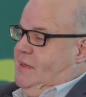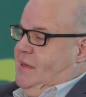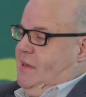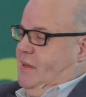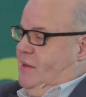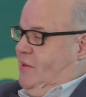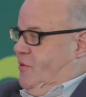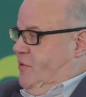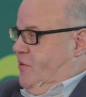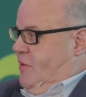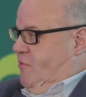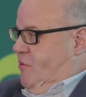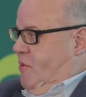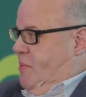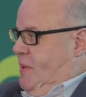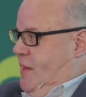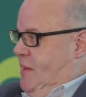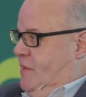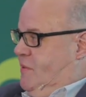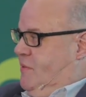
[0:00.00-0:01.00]
And she
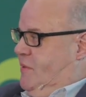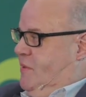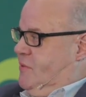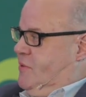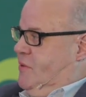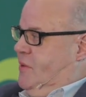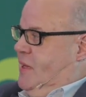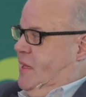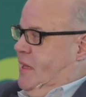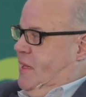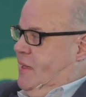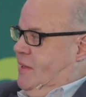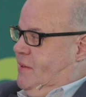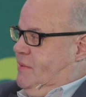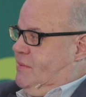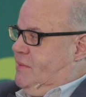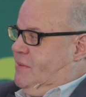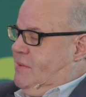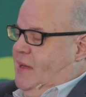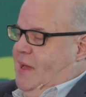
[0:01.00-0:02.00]
repeated this on air.
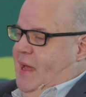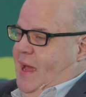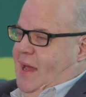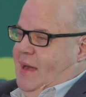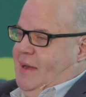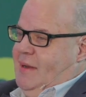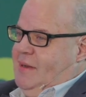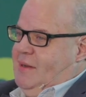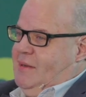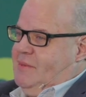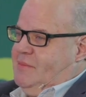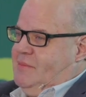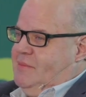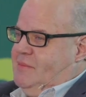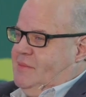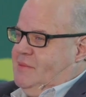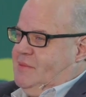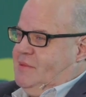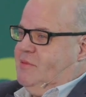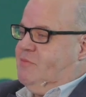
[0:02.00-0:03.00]

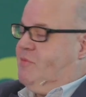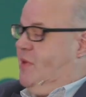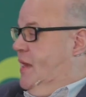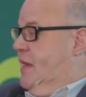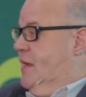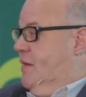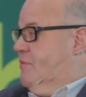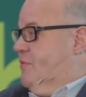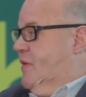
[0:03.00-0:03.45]
And it severely